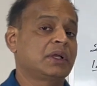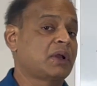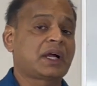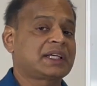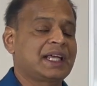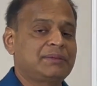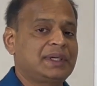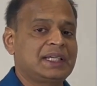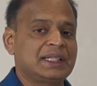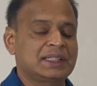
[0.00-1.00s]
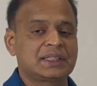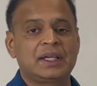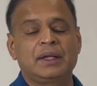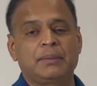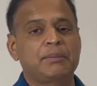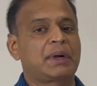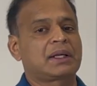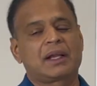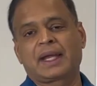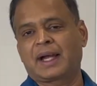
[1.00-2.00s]
not diabetes,
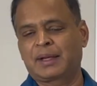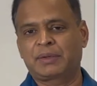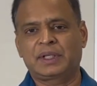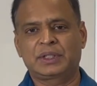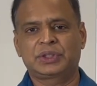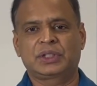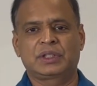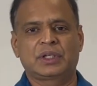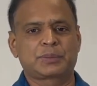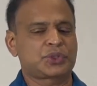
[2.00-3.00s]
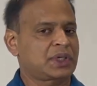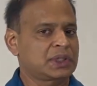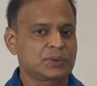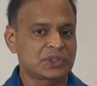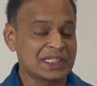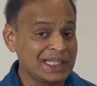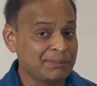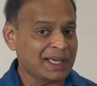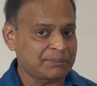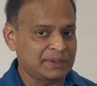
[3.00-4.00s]
but like hypertension, obstructive sleep
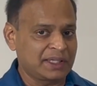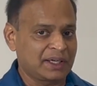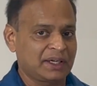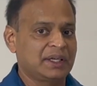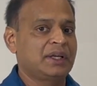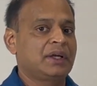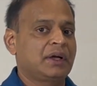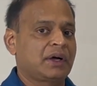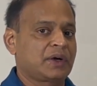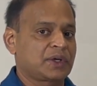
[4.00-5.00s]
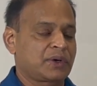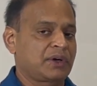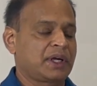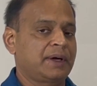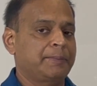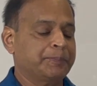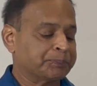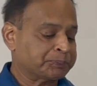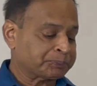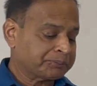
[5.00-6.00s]
apnea, or
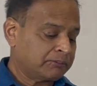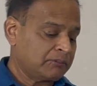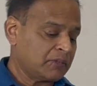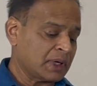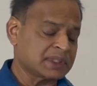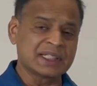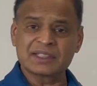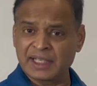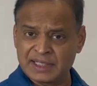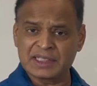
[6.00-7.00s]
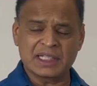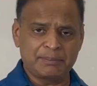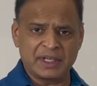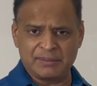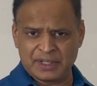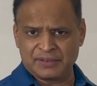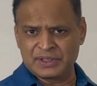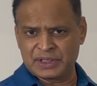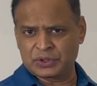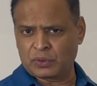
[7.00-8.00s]
things like dyslipidemia,
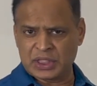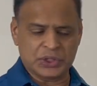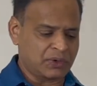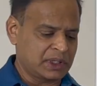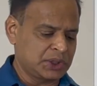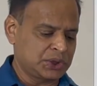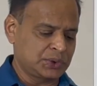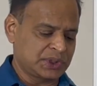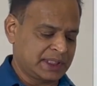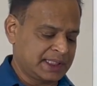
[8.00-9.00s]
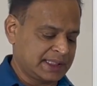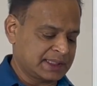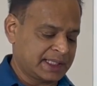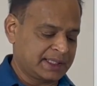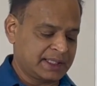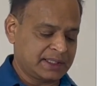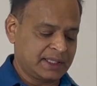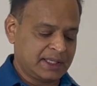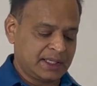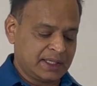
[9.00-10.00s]
which is cholesterol issues and things like that.
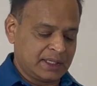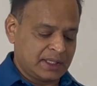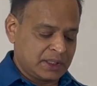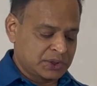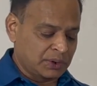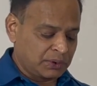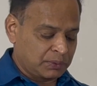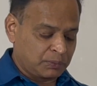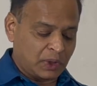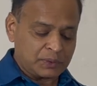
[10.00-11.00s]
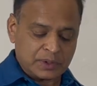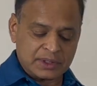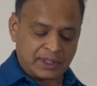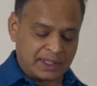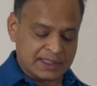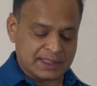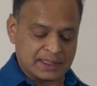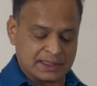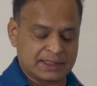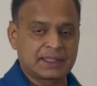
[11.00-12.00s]
So what were the
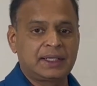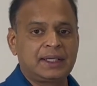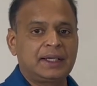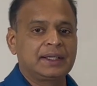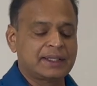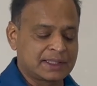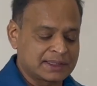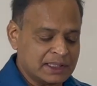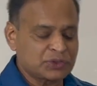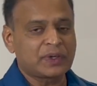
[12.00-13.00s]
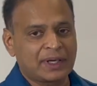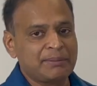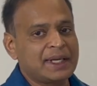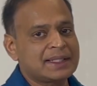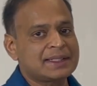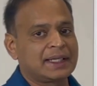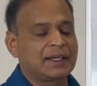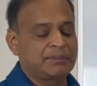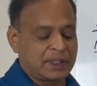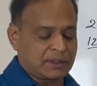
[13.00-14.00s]
results? The results were
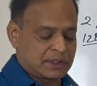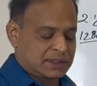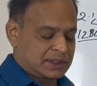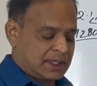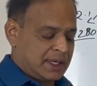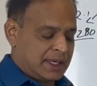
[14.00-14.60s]
amazing, because